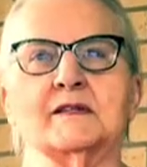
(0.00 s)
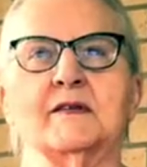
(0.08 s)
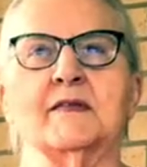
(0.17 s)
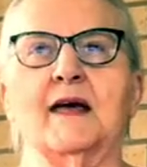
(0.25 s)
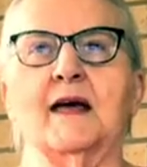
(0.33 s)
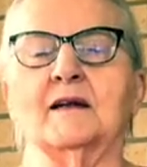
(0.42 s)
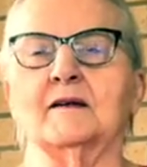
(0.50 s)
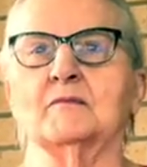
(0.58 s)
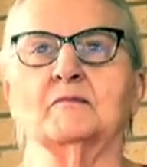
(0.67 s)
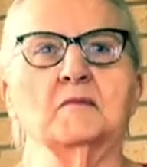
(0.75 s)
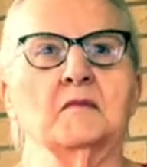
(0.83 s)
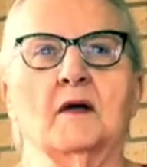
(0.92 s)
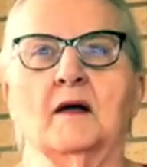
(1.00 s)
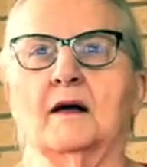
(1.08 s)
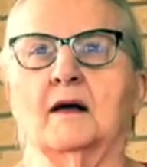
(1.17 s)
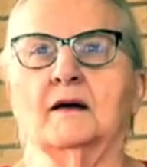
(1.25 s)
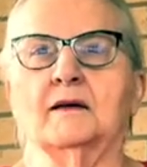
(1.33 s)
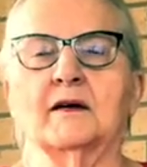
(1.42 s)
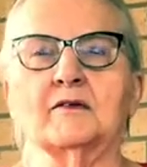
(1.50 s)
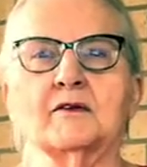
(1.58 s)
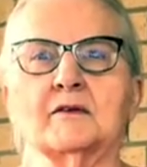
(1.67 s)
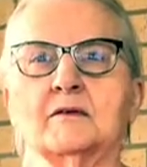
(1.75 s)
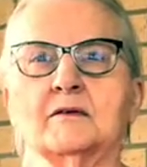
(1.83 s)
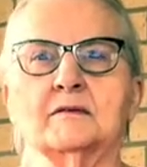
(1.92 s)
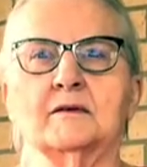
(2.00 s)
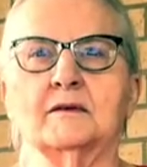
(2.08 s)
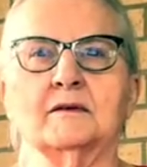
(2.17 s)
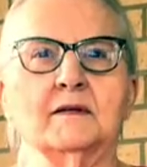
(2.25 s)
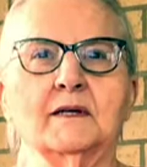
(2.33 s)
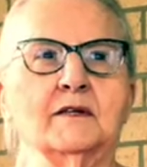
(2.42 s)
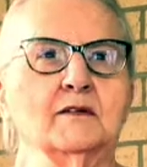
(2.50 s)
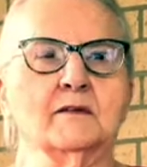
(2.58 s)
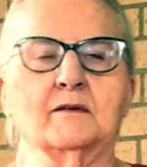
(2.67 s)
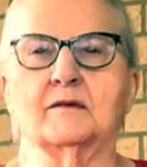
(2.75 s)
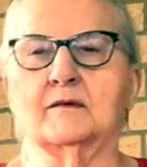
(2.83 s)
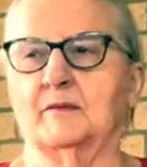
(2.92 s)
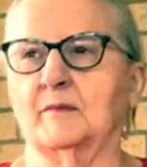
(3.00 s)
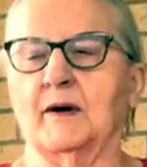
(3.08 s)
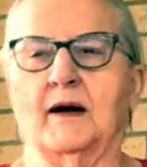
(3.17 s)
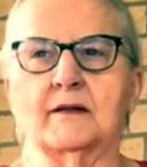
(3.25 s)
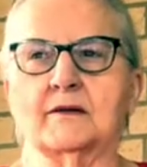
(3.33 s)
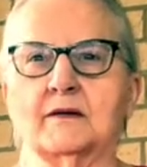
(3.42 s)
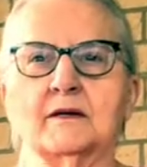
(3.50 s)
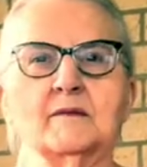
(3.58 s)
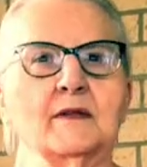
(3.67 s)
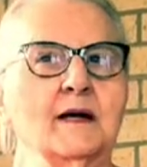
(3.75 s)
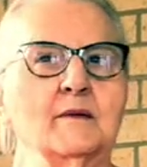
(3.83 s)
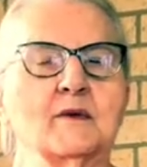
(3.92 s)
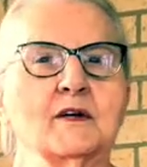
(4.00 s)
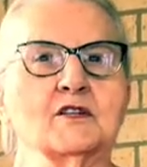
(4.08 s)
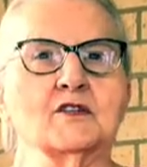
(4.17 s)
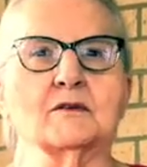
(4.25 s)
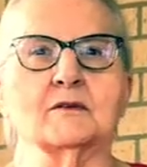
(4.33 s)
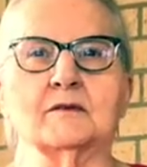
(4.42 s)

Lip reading: this and that. And never let it bother him that much, or